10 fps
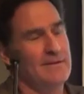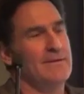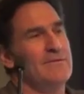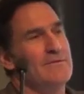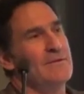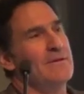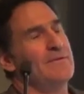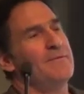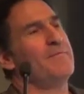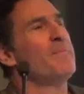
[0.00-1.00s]
but
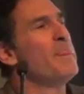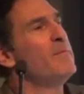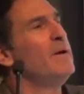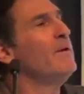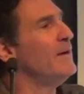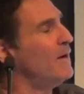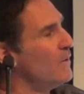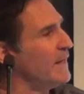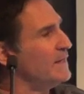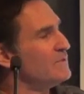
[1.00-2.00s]
anyway,
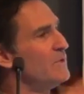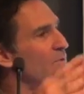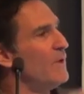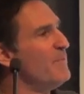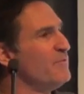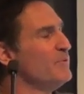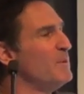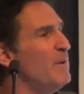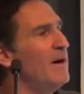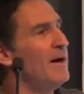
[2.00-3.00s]
okay, so up through
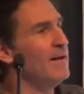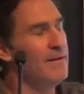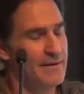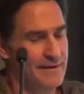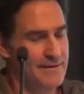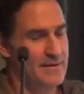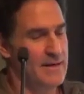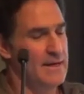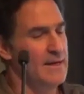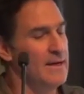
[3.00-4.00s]
Nepal,
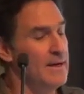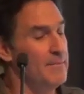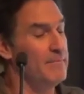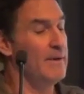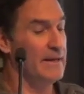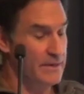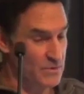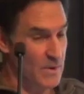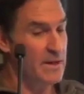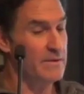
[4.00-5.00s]
um, and
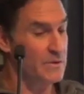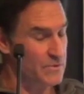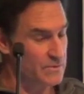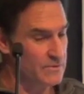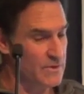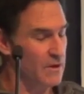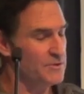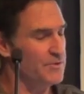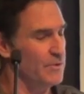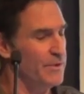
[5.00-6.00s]
here's one of those
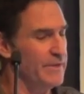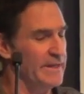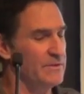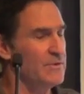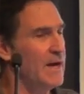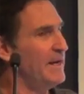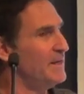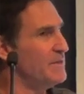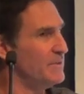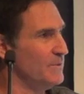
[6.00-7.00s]
cultural things. I
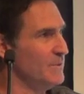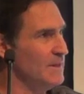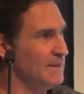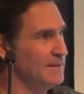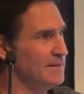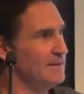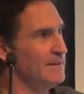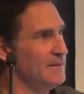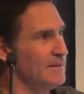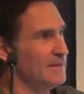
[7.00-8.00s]
knew
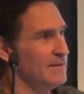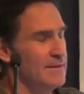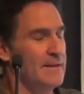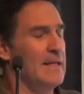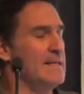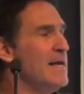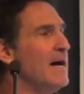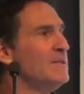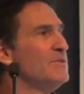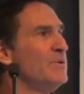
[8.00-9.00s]

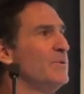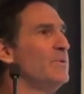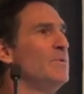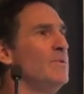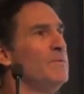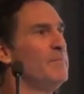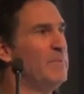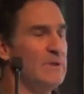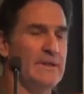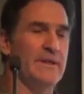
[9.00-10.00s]
not to
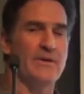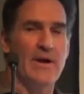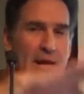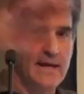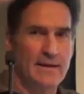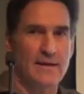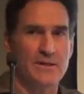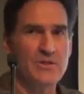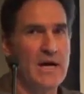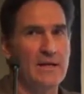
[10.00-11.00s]
put your hand on
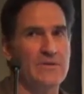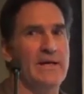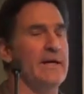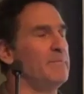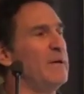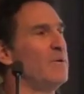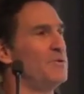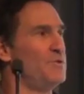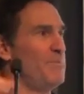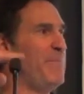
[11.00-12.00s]
a child's head
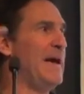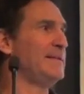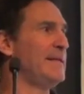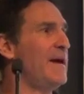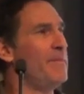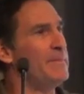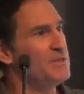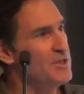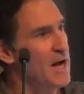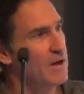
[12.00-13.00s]
because you pat down the
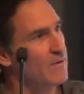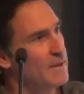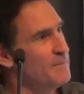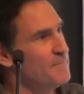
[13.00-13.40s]
chakra.